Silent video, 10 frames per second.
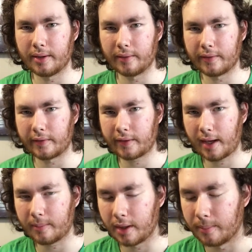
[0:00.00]
It's just
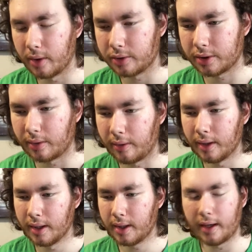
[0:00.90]
kind of an emotional
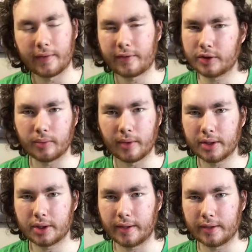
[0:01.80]

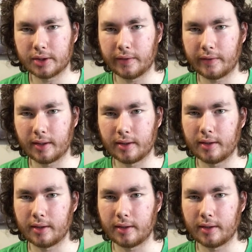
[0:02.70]
situation that she's in.